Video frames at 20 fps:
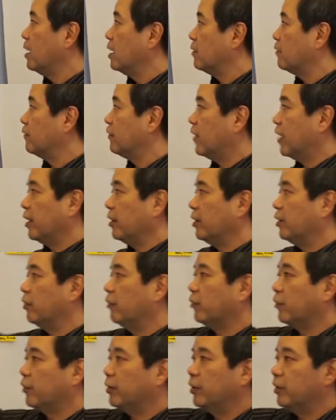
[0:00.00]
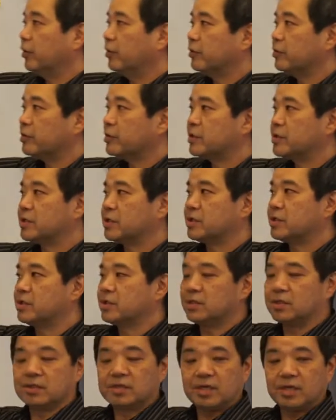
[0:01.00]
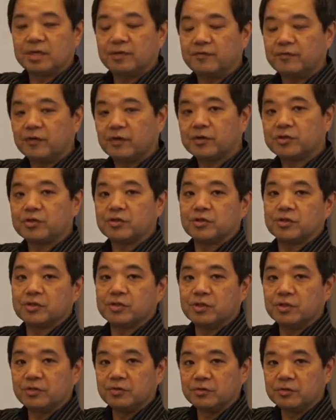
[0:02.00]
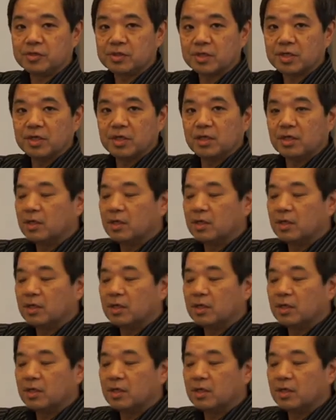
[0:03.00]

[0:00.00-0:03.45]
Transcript: And finally, over here, its design function is used